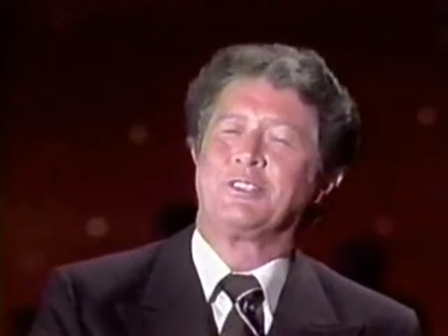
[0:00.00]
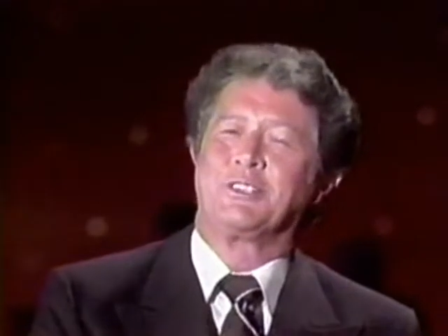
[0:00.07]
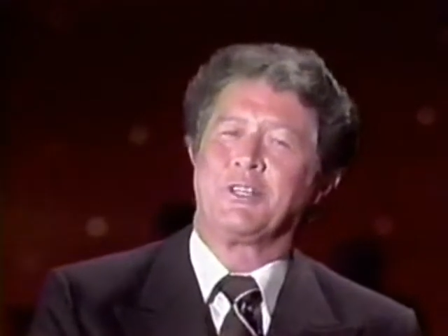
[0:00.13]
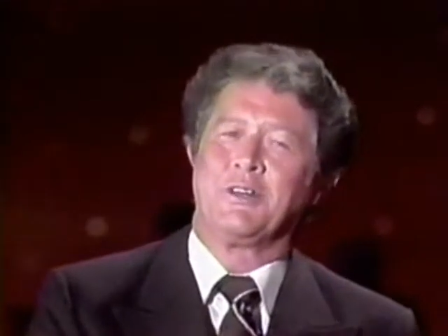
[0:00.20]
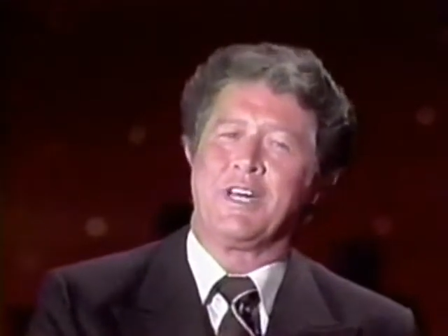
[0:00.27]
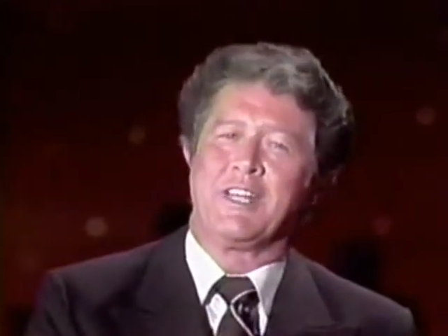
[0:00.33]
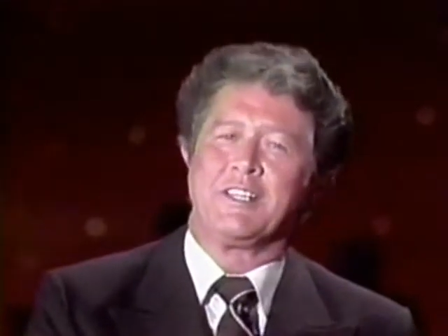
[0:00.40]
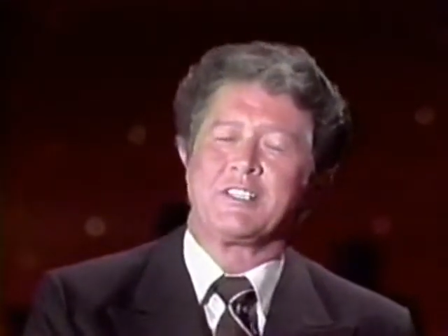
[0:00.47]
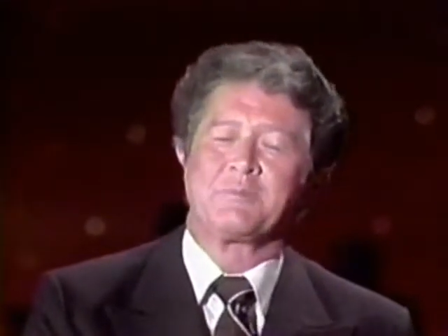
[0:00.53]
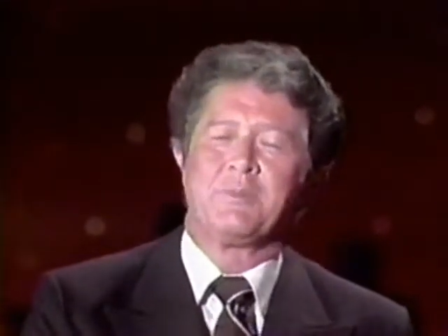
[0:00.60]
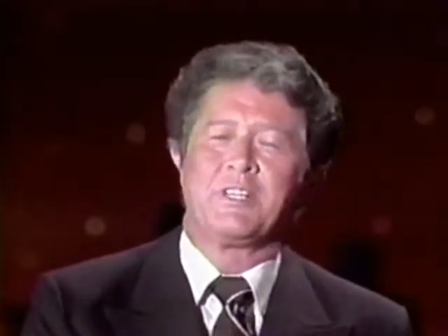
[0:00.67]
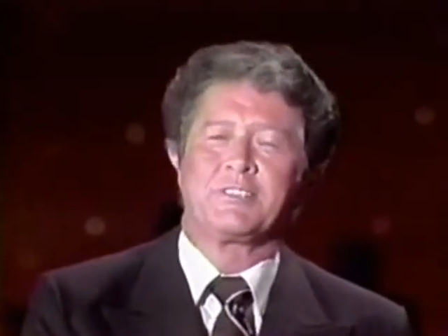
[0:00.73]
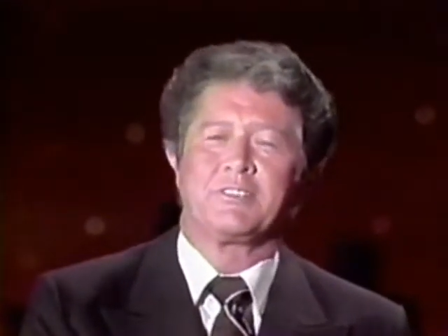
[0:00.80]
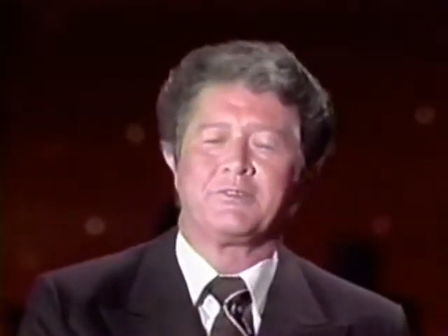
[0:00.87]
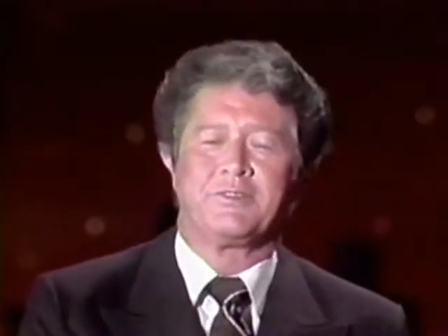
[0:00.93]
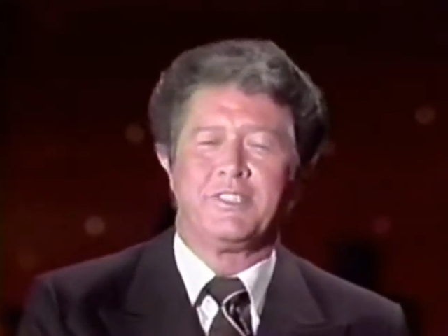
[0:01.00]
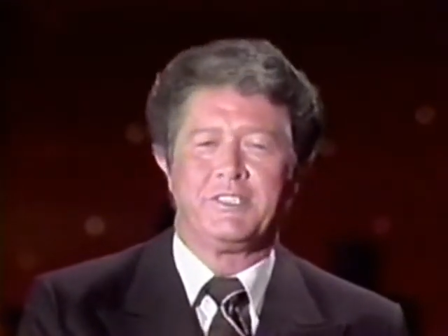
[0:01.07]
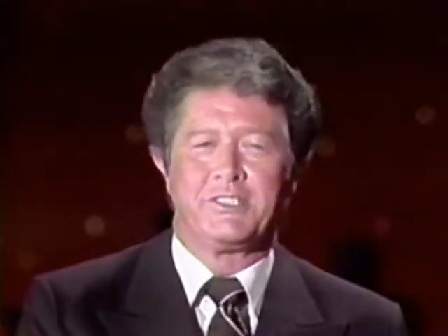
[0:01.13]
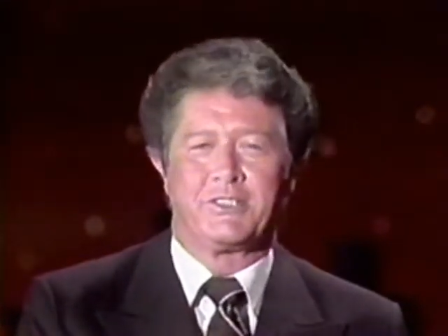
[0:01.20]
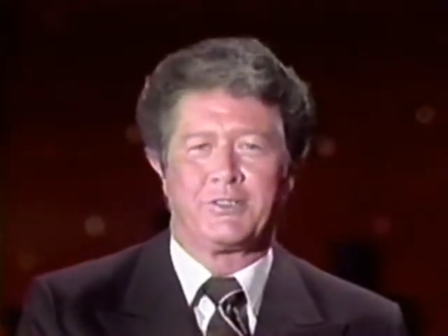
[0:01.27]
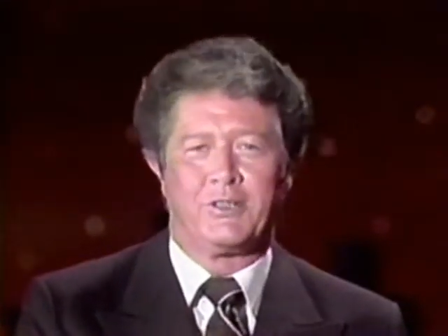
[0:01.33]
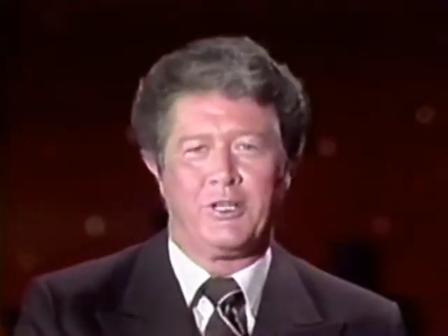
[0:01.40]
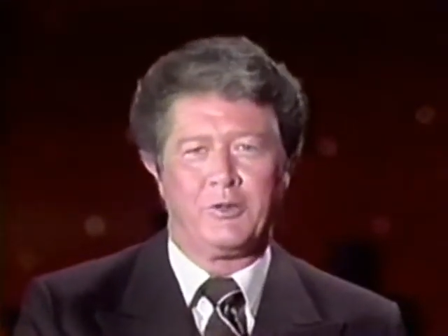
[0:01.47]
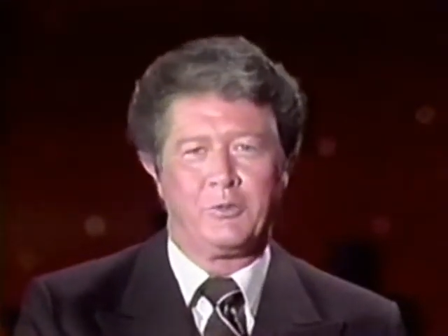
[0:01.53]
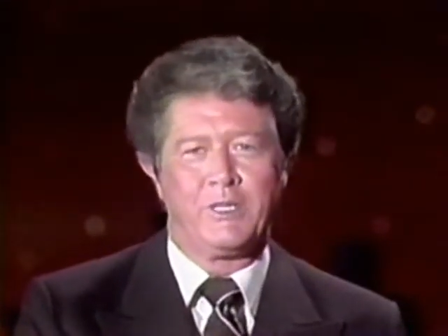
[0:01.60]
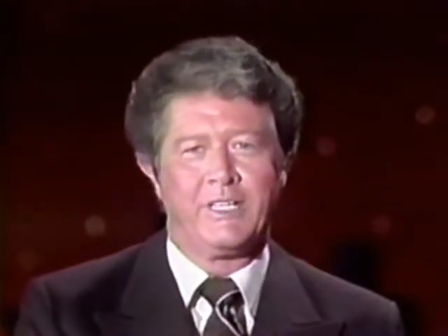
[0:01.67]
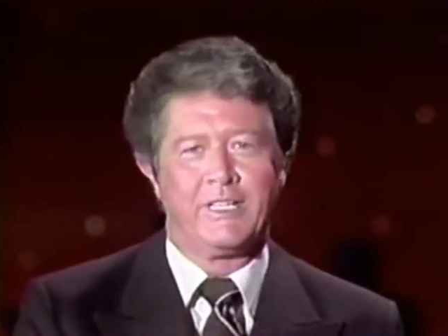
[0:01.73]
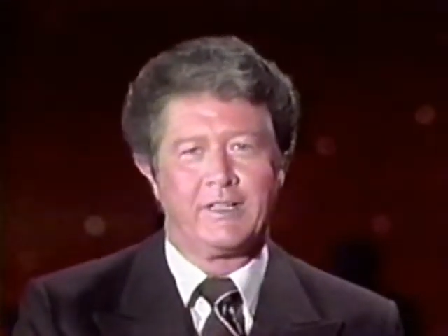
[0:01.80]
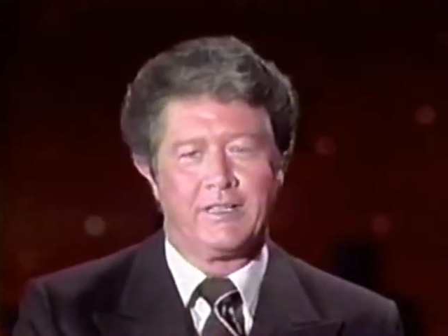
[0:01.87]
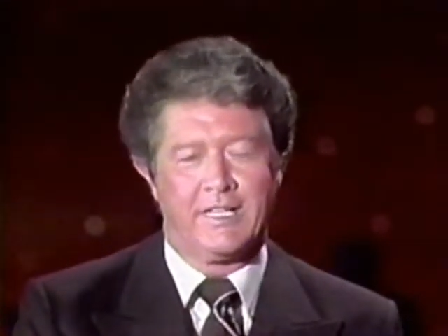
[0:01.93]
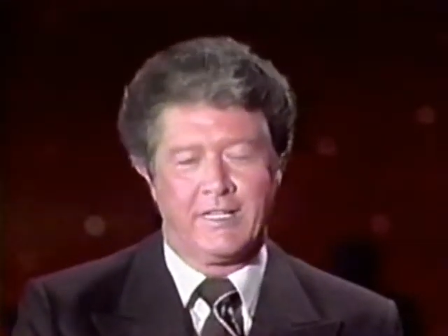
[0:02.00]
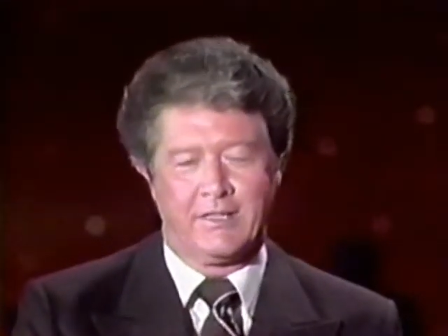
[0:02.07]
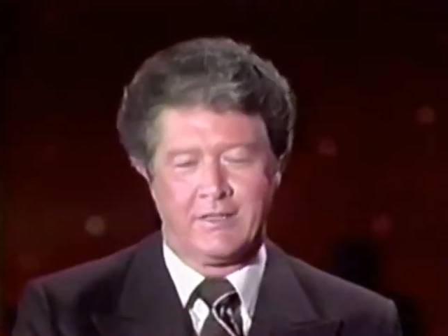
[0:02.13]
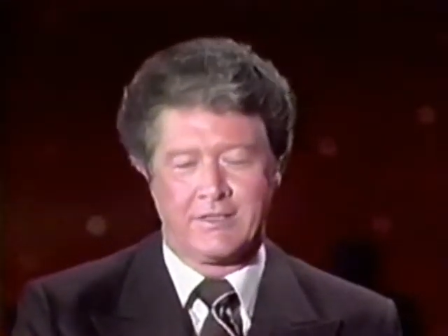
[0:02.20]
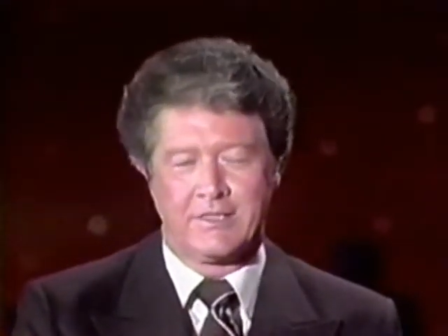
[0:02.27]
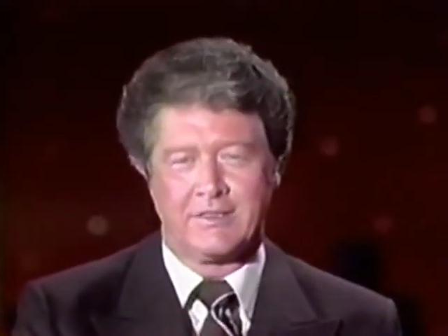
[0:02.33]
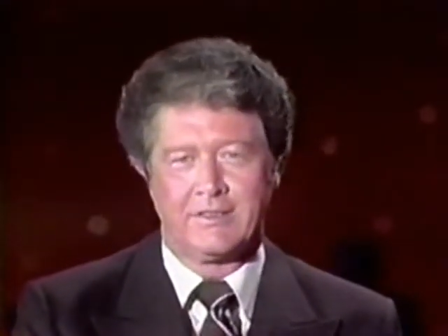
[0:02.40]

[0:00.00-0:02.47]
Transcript: show had a special feature called We Get Letters.